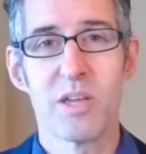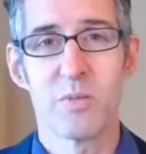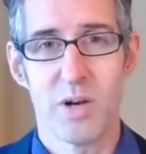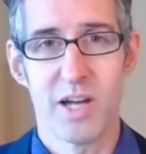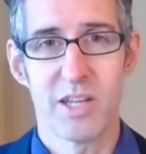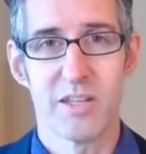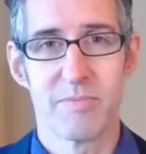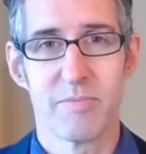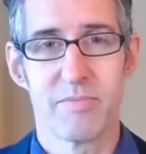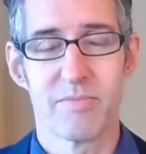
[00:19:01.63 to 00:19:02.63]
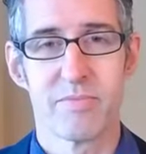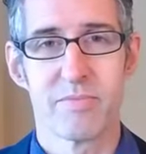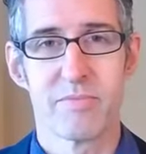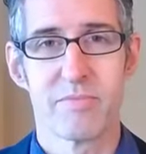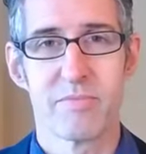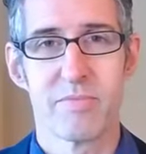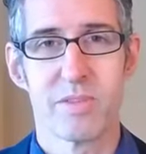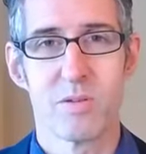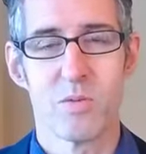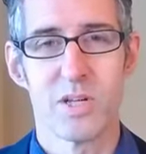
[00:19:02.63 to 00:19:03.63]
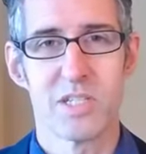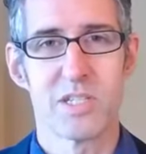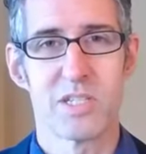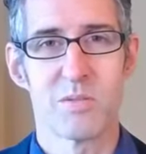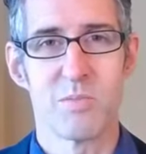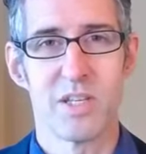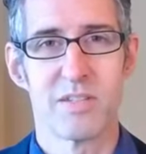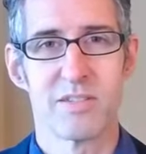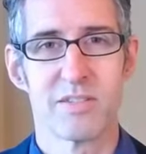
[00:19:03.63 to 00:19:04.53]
body, what does this mean?